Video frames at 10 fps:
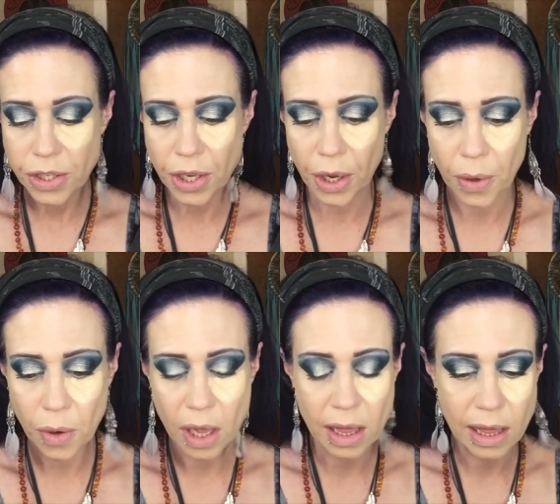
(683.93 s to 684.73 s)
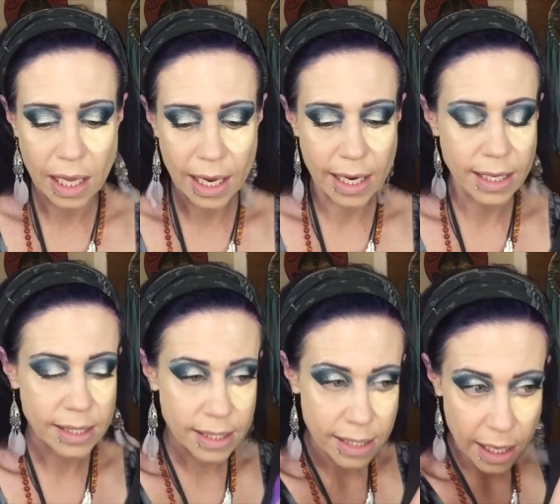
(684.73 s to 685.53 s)
so
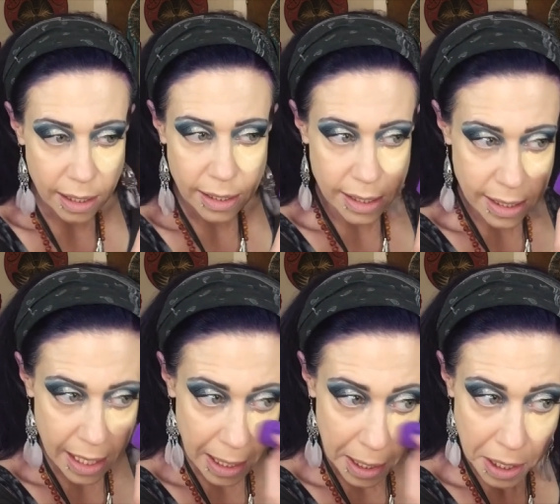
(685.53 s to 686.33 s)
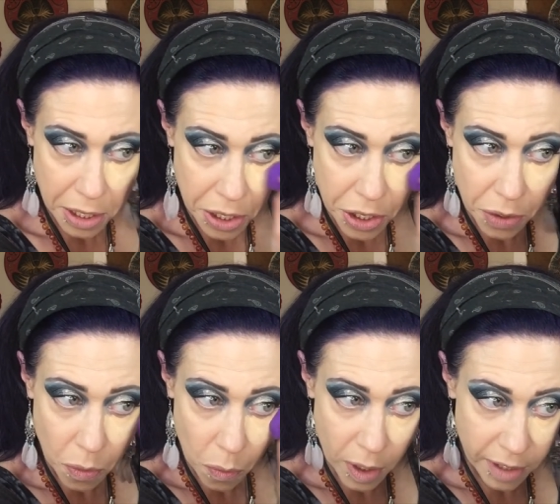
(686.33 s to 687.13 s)
let's let's take a new
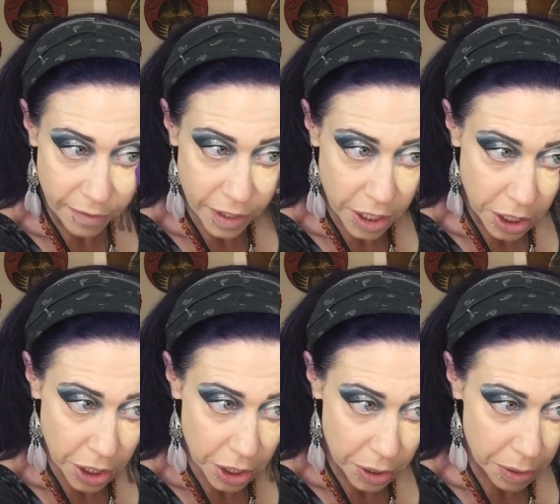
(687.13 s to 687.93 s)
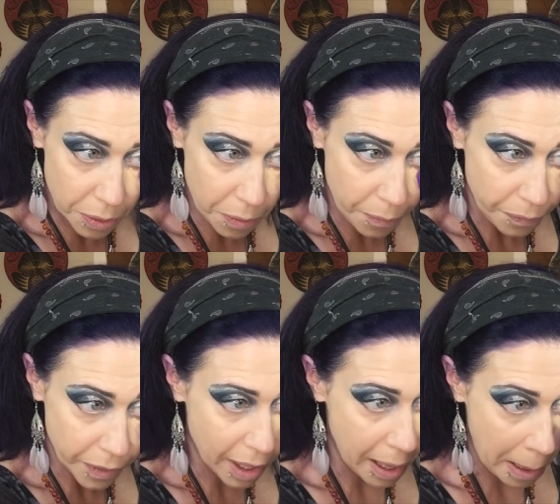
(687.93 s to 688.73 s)
one of you
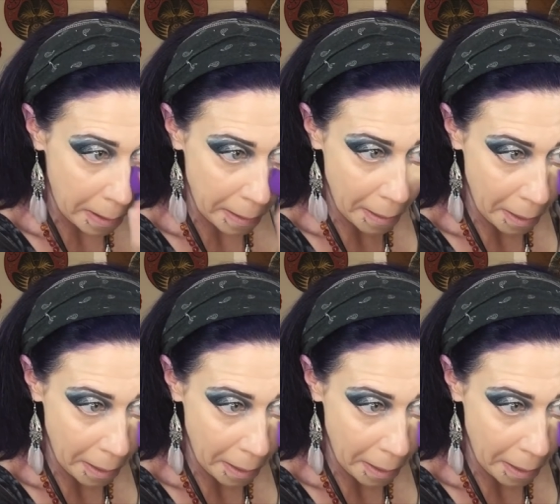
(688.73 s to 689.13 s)
and